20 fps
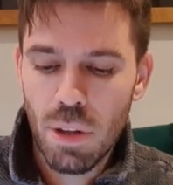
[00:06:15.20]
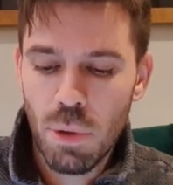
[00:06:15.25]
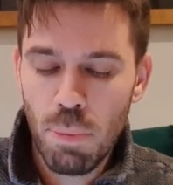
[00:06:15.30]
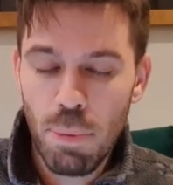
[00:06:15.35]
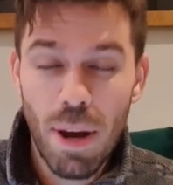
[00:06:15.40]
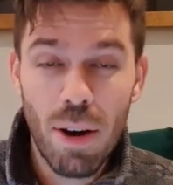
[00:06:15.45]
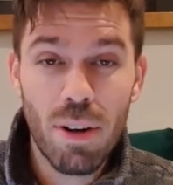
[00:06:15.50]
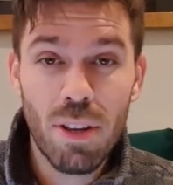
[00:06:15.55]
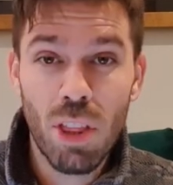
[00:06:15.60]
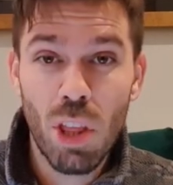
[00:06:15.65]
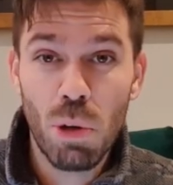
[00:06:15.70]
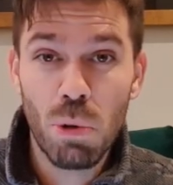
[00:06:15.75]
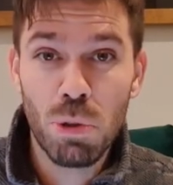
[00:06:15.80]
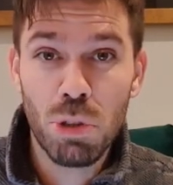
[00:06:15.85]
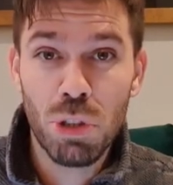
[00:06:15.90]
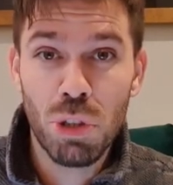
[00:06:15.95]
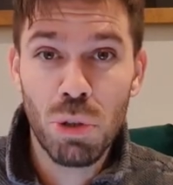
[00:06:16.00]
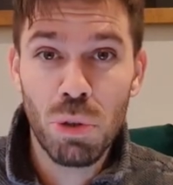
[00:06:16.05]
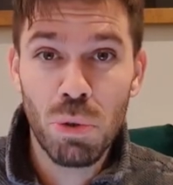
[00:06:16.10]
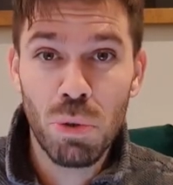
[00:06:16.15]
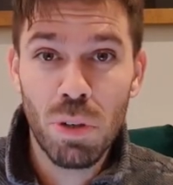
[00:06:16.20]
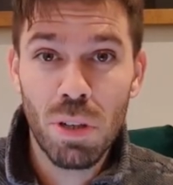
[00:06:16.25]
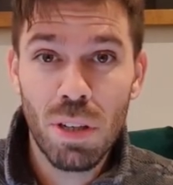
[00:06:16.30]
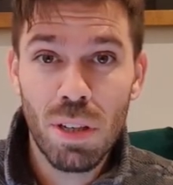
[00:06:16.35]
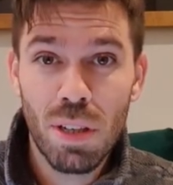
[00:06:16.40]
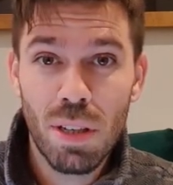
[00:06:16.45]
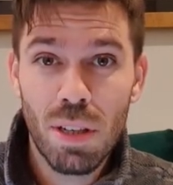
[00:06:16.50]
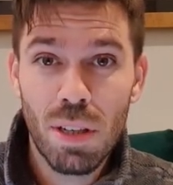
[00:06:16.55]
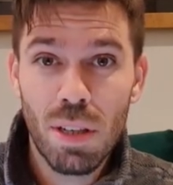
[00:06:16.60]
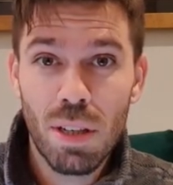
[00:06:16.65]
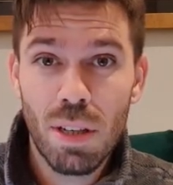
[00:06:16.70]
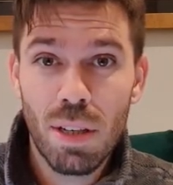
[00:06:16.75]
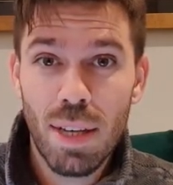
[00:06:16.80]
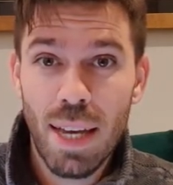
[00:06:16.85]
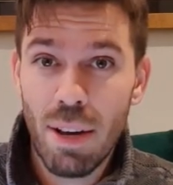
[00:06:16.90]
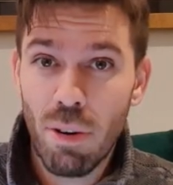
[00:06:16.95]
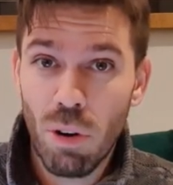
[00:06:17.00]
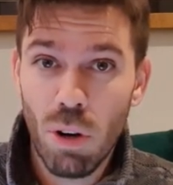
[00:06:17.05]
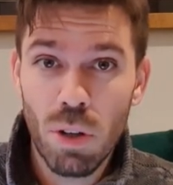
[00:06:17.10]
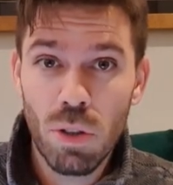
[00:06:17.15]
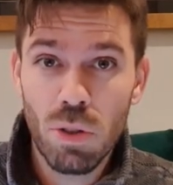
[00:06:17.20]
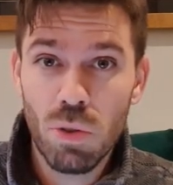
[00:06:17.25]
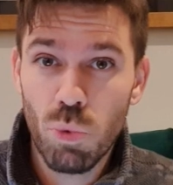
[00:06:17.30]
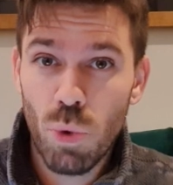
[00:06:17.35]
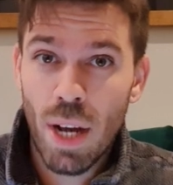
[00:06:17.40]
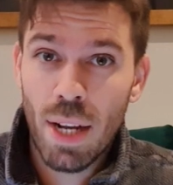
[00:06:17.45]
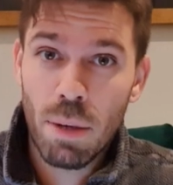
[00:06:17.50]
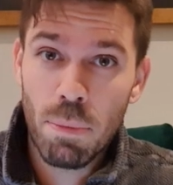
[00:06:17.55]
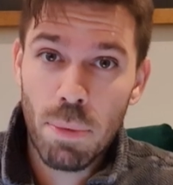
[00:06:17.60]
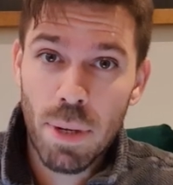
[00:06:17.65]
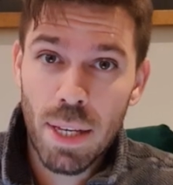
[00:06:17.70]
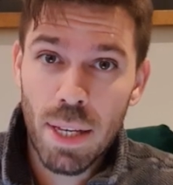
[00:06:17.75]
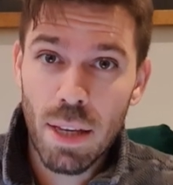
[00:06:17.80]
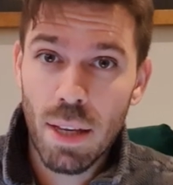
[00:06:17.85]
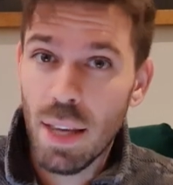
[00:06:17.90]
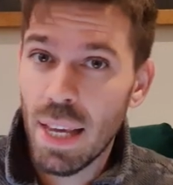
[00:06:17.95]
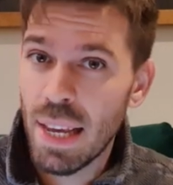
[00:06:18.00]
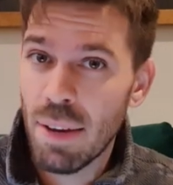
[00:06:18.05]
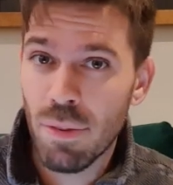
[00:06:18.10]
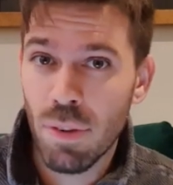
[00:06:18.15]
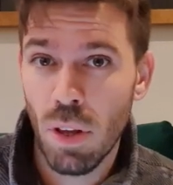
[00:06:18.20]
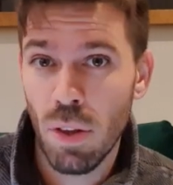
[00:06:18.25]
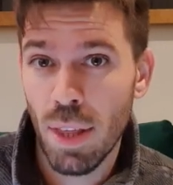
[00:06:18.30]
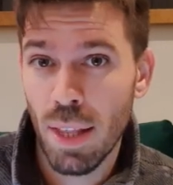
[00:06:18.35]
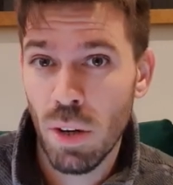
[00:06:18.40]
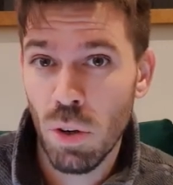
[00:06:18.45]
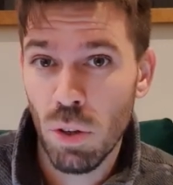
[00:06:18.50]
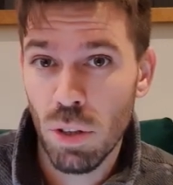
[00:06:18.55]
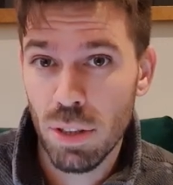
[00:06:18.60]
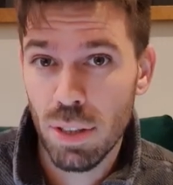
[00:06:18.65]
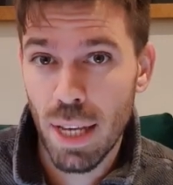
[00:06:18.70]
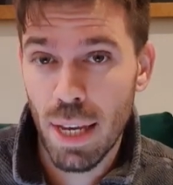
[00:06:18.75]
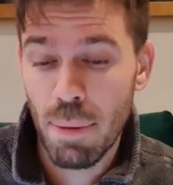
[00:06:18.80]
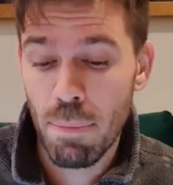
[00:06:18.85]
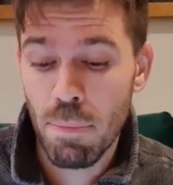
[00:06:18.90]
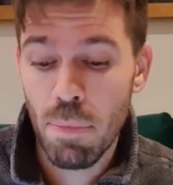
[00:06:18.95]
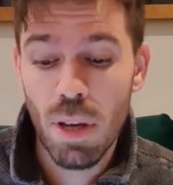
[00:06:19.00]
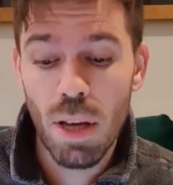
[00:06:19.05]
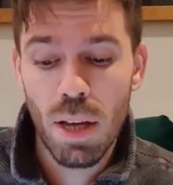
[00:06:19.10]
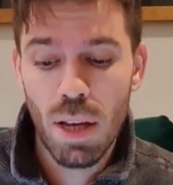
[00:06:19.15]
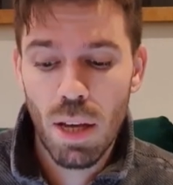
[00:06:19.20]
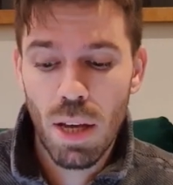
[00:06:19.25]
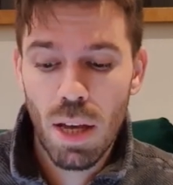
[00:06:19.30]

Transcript: Comparing those two heroes randomly, even though they're not the same,